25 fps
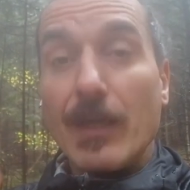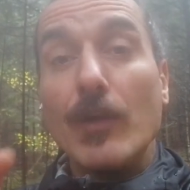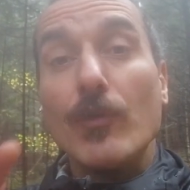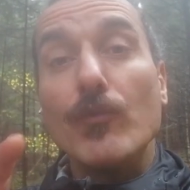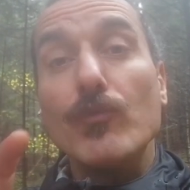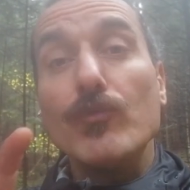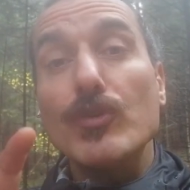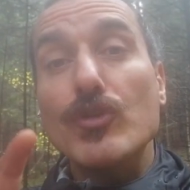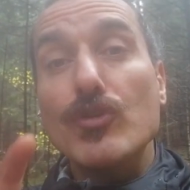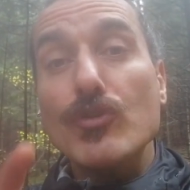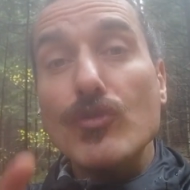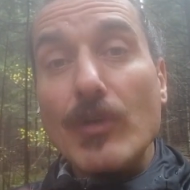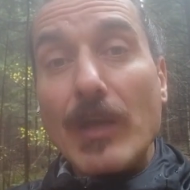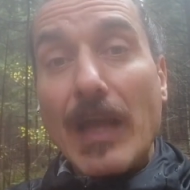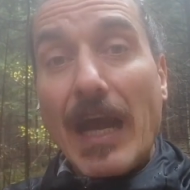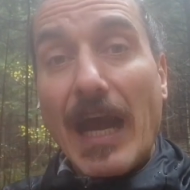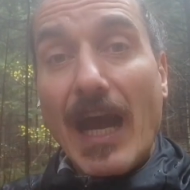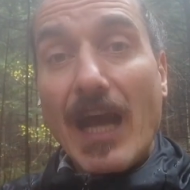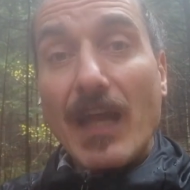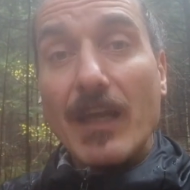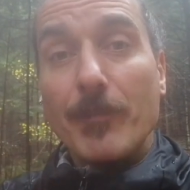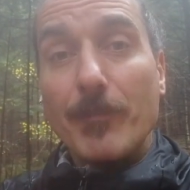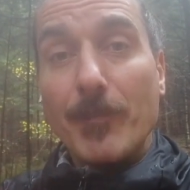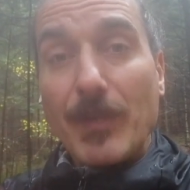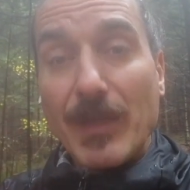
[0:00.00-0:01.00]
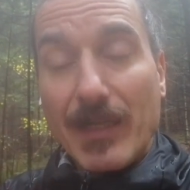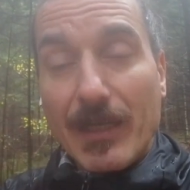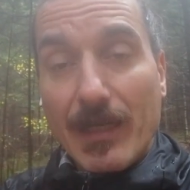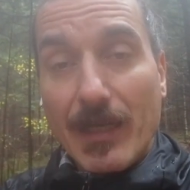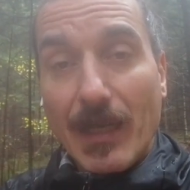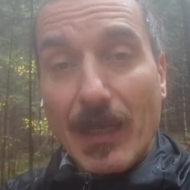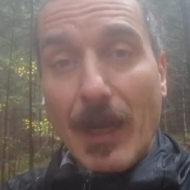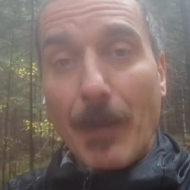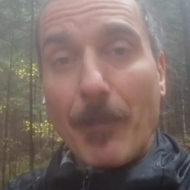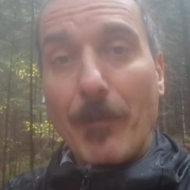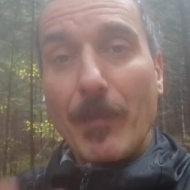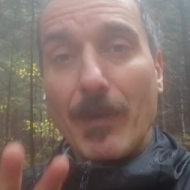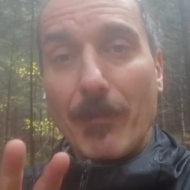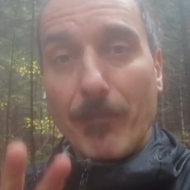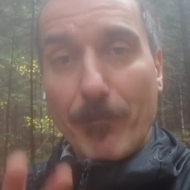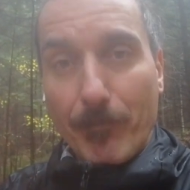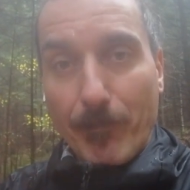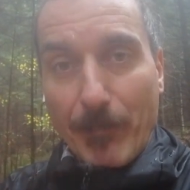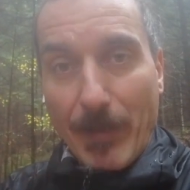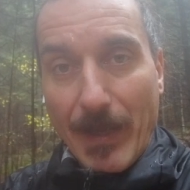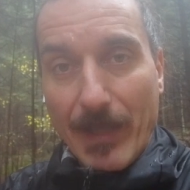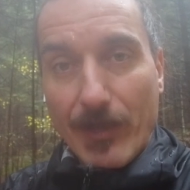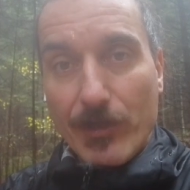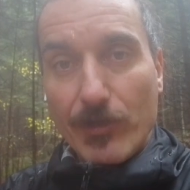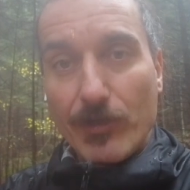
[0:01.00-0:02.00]
we do not become
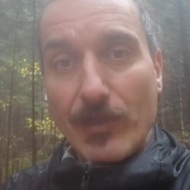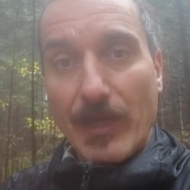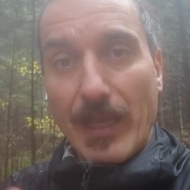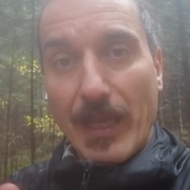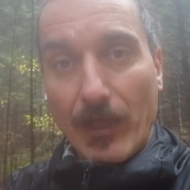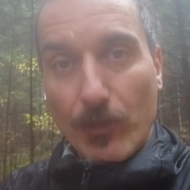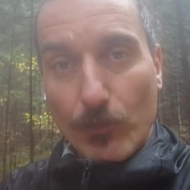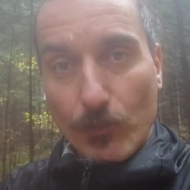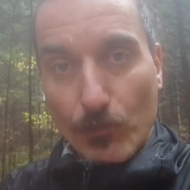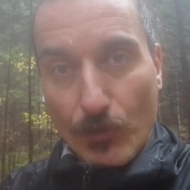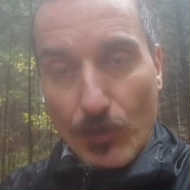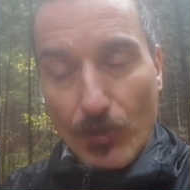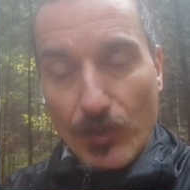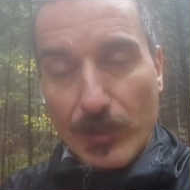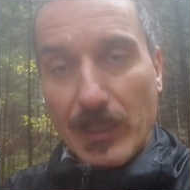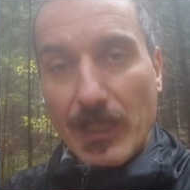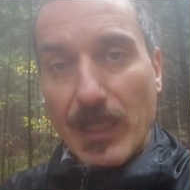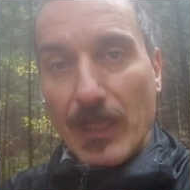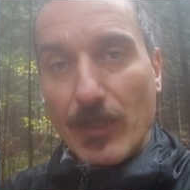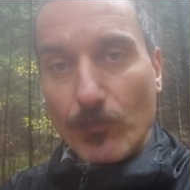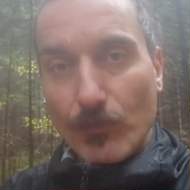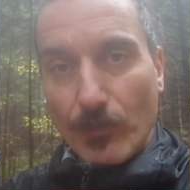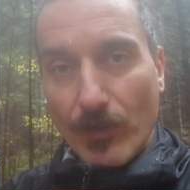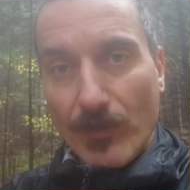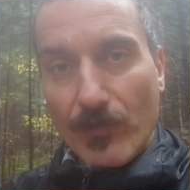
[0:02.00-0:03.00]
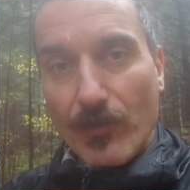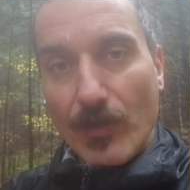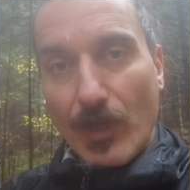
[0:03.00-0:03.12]
better at working with